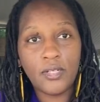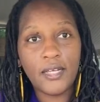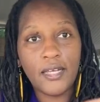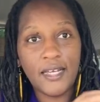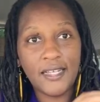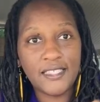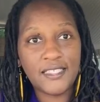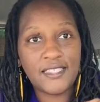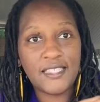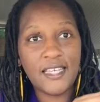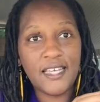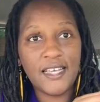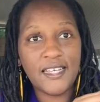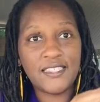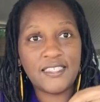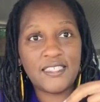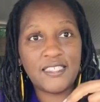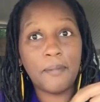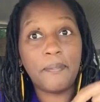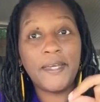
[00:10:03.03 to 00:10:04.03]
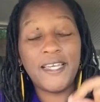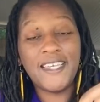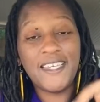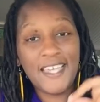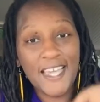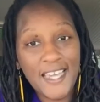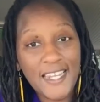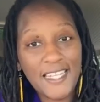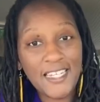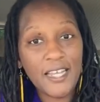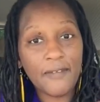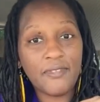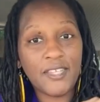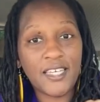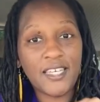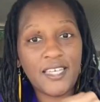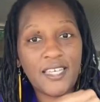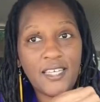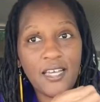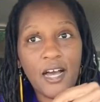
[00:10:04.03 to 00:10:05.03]
is the beginning of
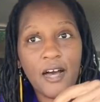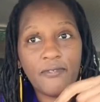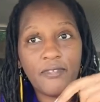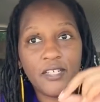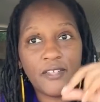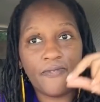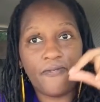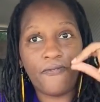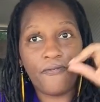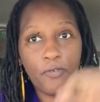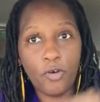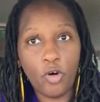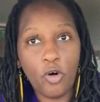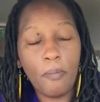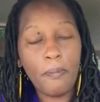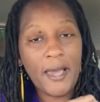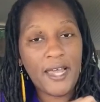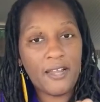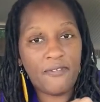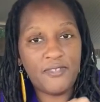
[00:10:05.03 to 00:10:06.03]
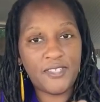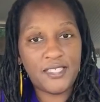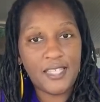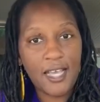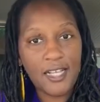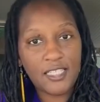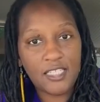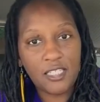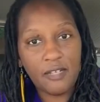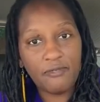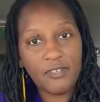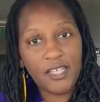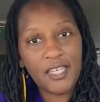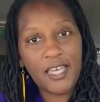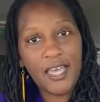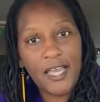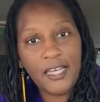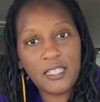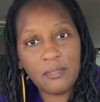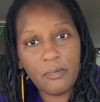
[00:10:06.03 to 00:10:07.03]
the full manifestation of the
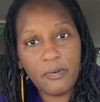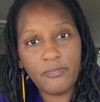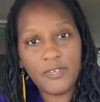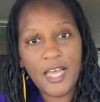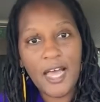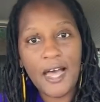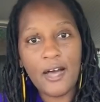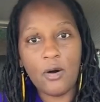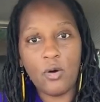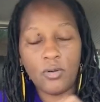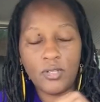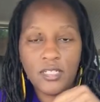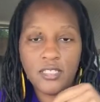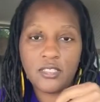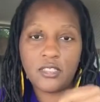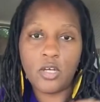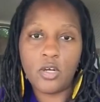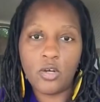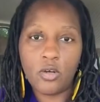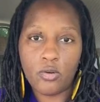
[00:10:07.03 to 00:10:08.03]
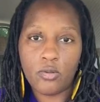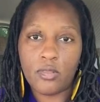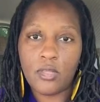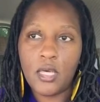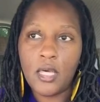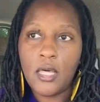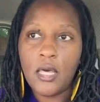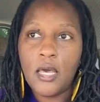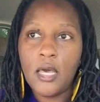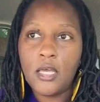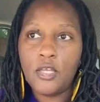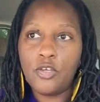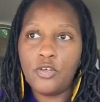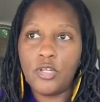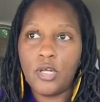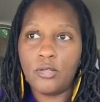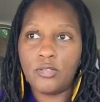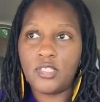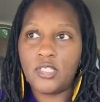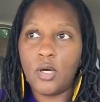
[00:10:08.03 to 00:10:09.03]
kingdom of Yah on this earth. You
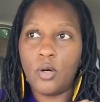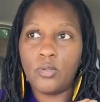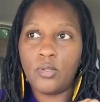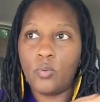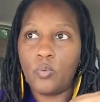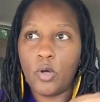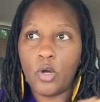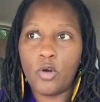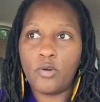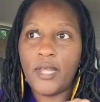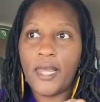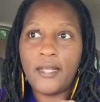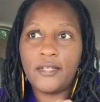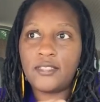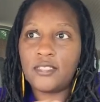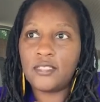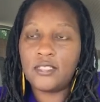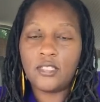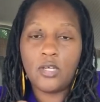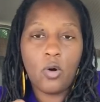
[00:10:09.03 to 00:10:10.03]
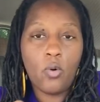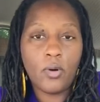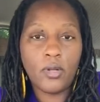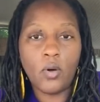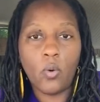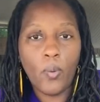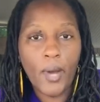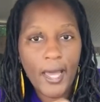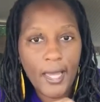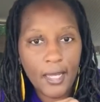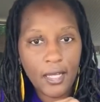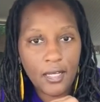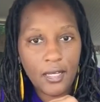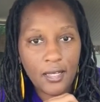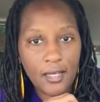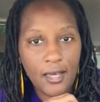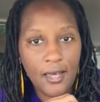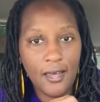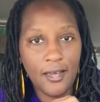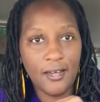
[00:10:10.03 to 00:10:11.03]
know, so the world ain't just going away.
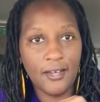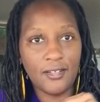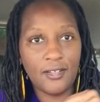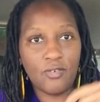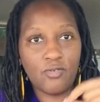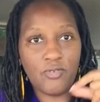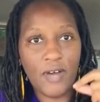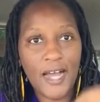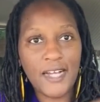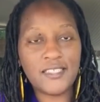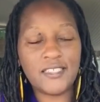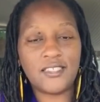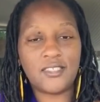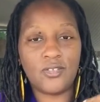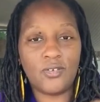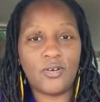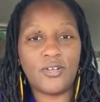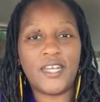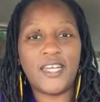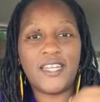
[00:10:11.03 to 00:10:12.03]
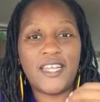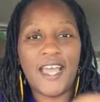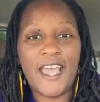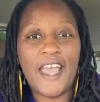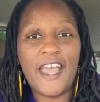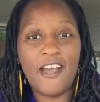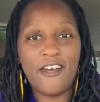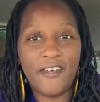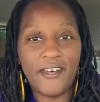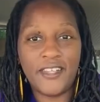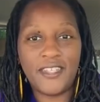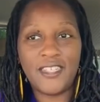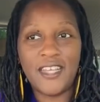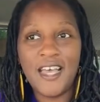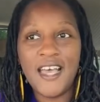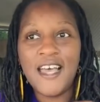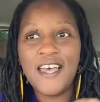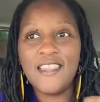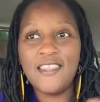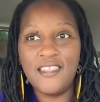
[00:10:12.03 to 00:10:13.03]
The righteous are going to inherit
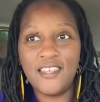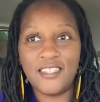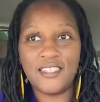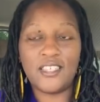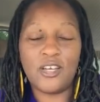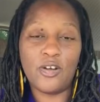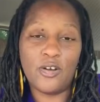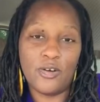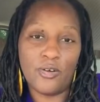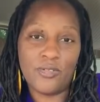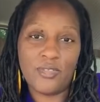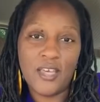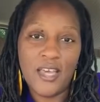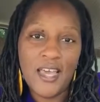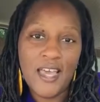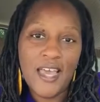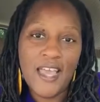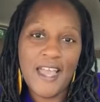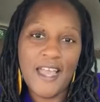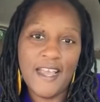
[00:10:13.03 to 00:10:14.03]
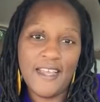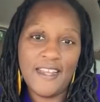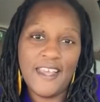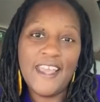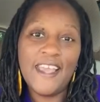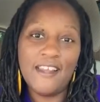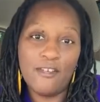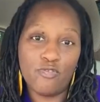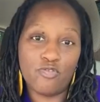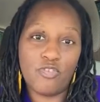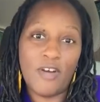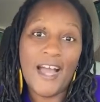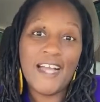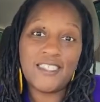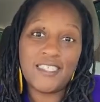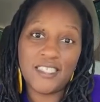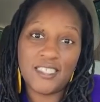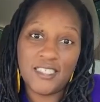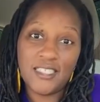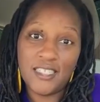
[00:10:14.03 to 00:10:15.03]
this earth in
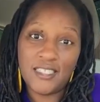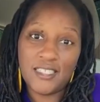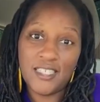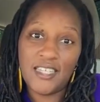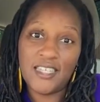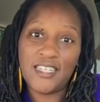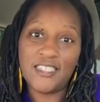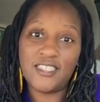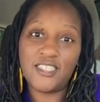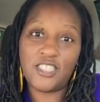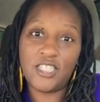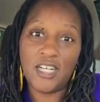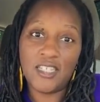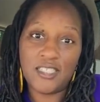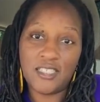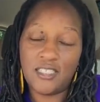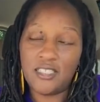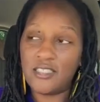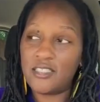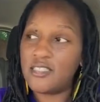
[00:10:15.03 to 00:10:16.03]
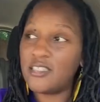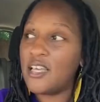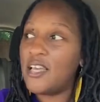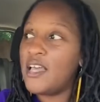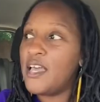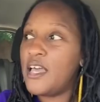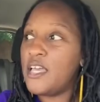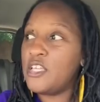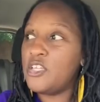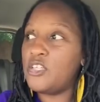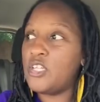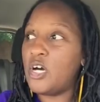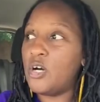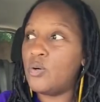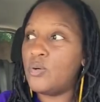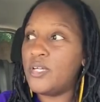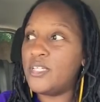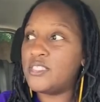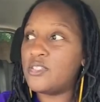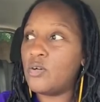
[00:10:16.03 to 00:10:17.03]
righteousness and in justice. You
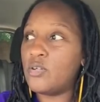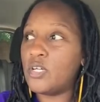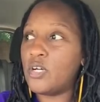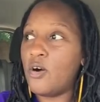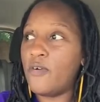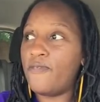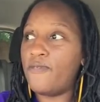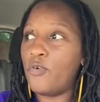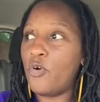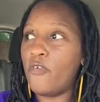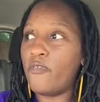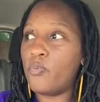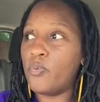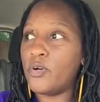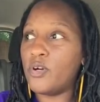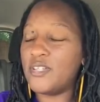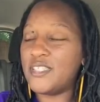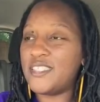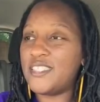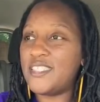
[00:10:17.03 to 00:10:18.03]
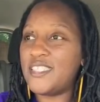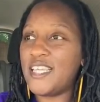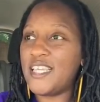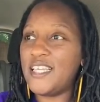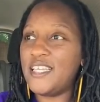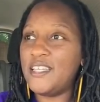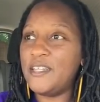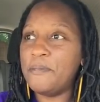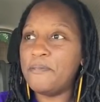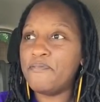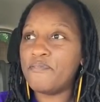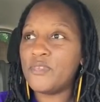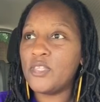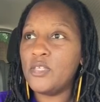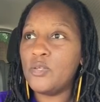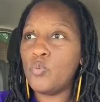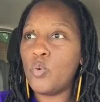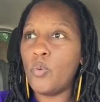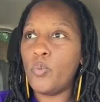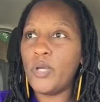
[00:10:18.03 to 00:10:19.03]
know, it's going to go forth. We're going to see
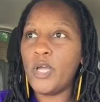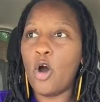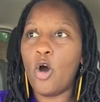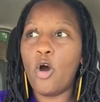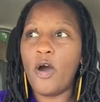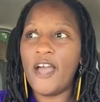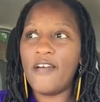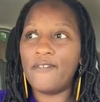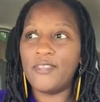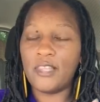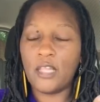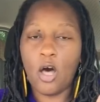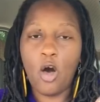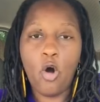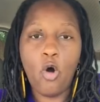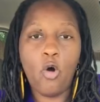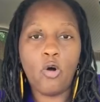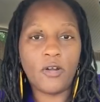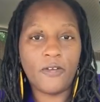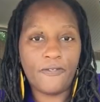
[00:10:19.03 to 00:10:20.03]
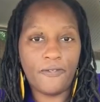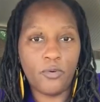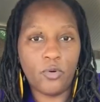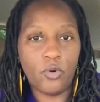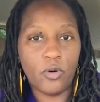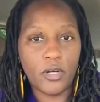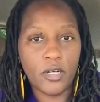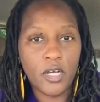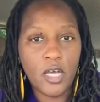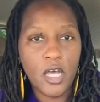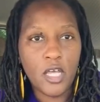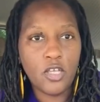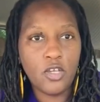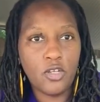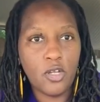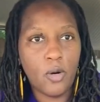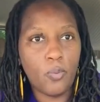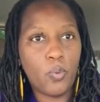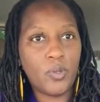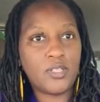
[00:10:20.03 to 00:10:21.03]
what we all have longed for. You
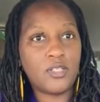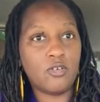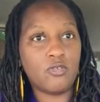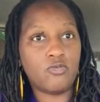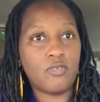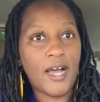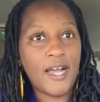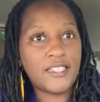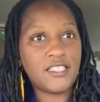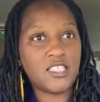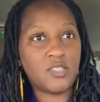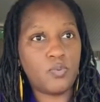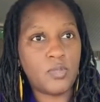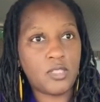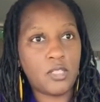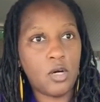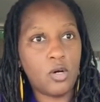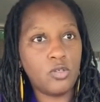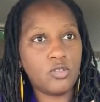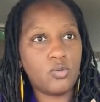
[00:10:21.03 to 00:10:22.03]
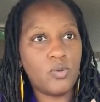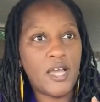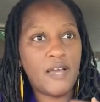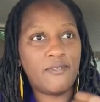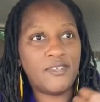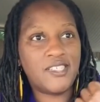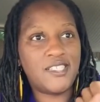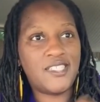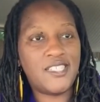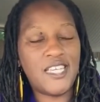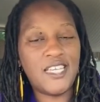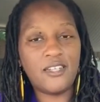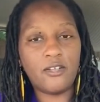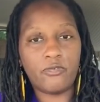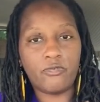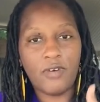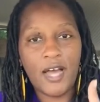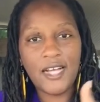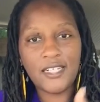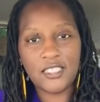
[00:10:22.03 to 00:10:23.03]
know, what the righteous, with those who have a seed
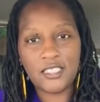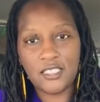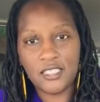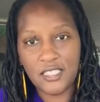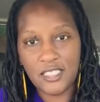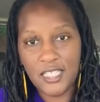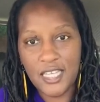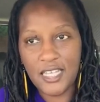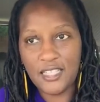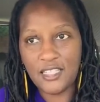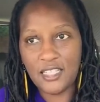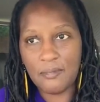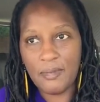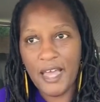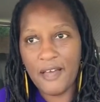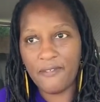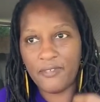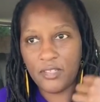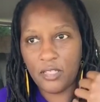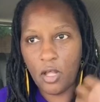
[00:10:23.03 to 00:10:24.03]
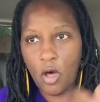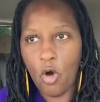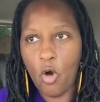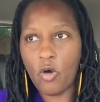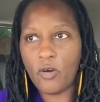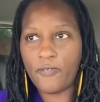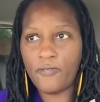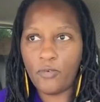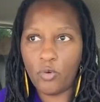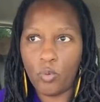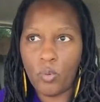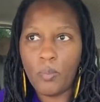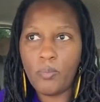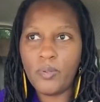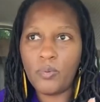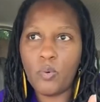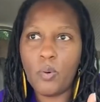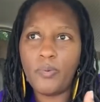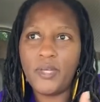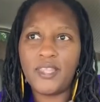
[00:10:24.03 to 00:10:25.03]
of righteousness in them, have longed for.
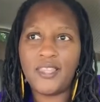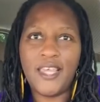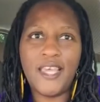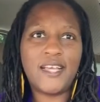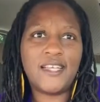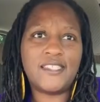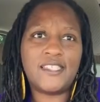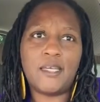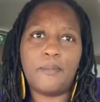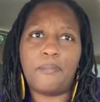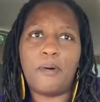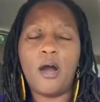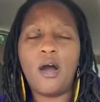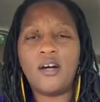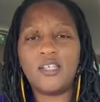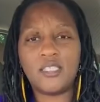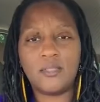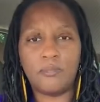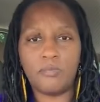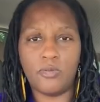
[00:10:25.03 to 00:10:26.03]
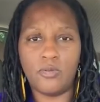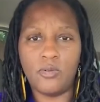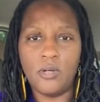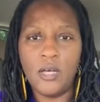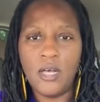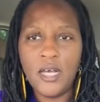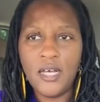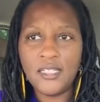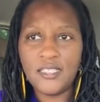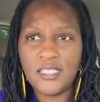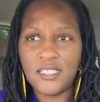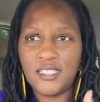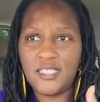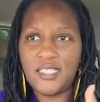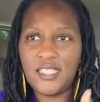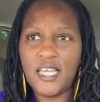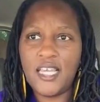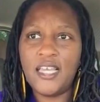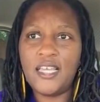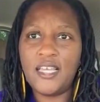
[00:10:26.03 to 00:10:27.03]
What we think is impossible to
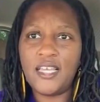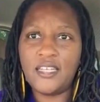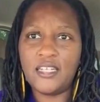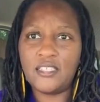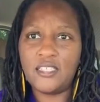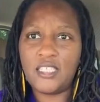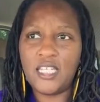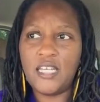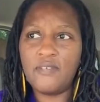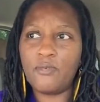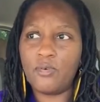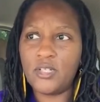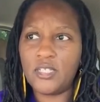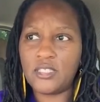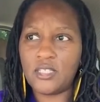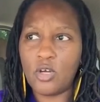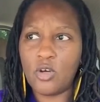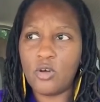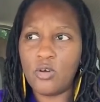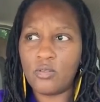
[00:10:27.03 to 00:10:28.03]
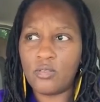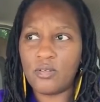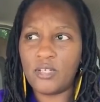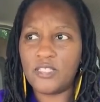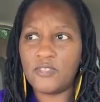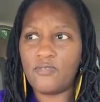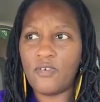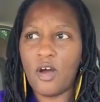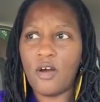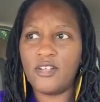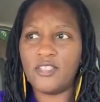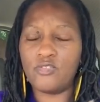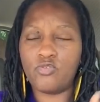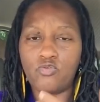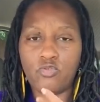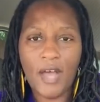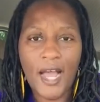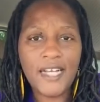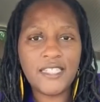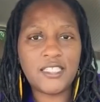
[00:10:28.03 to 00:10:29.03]
see and achieve on this earth, as far as
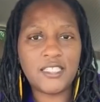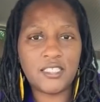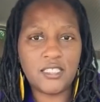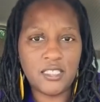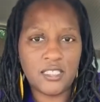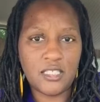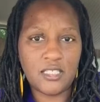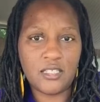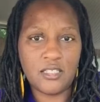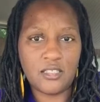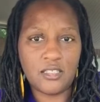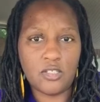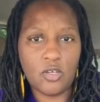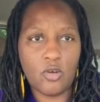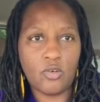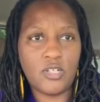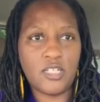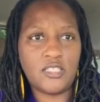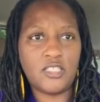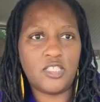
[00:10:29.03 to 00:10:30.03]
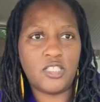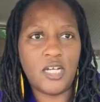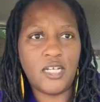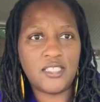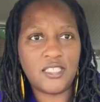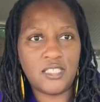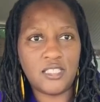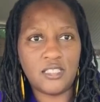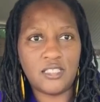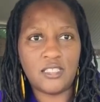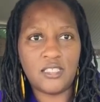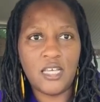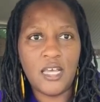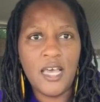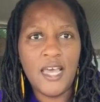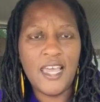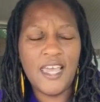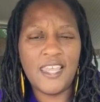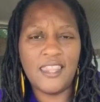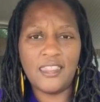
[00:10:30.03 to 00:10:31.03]
righteousness is concerned, and justice
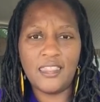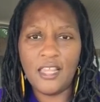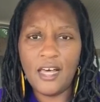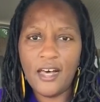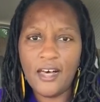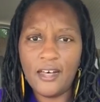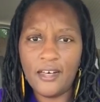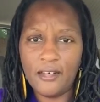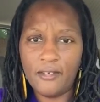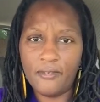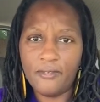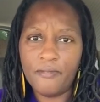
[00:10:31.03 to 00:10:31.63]
and love.